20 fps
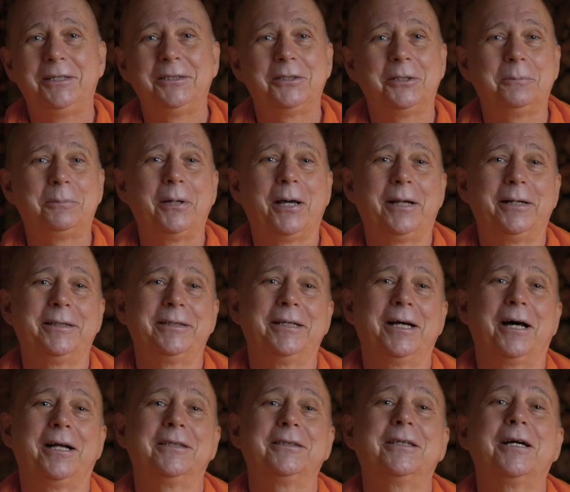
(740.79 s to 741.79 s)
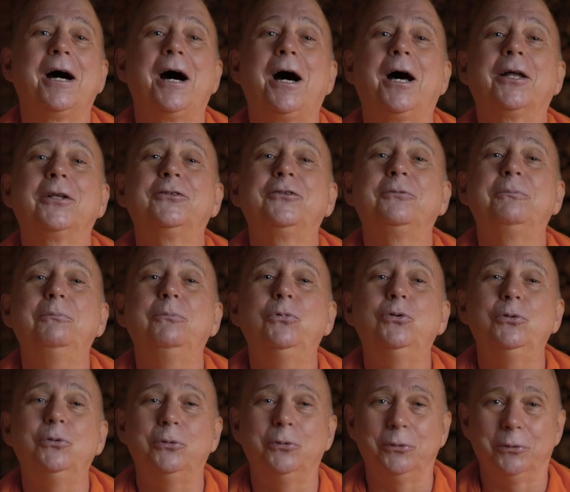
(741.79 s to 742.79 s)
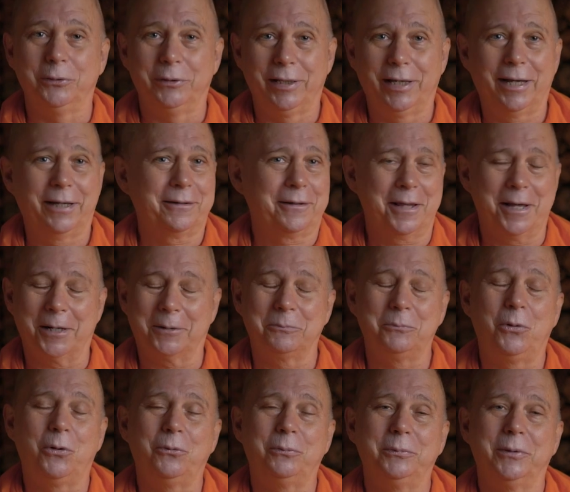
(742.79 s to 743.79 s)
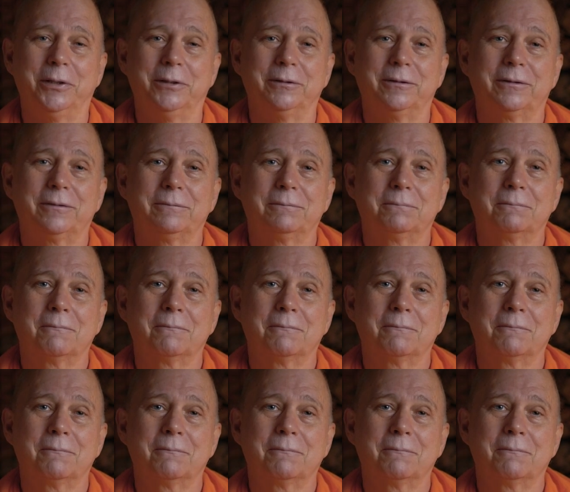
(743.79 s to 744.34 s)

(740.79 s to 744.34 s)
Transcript: depending on God's mood at that moment.